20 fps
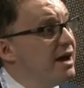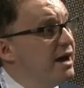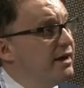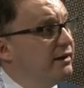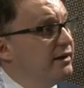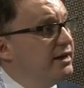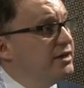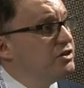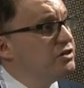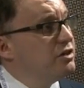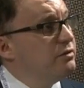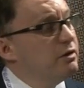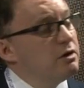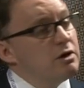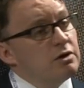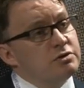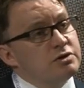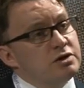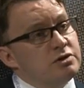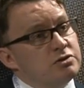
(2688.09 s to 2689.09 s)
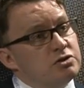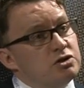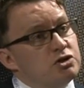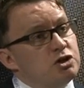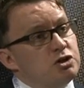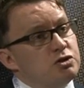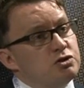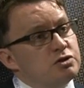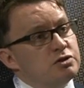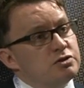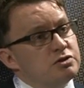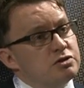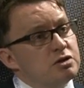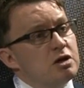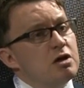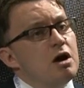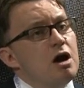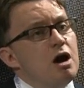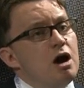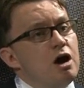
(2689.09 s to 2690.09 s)
and leaders in those
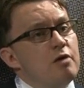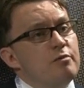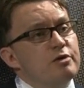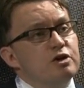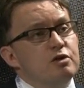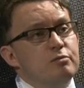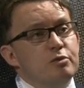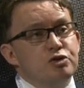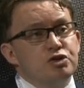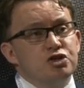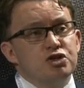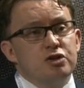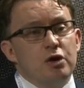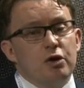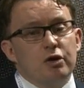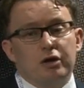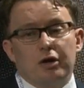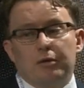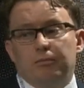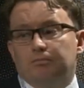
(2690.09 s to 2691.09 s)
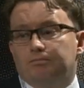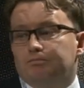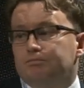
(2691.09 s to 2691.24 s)
institutions become unstuck.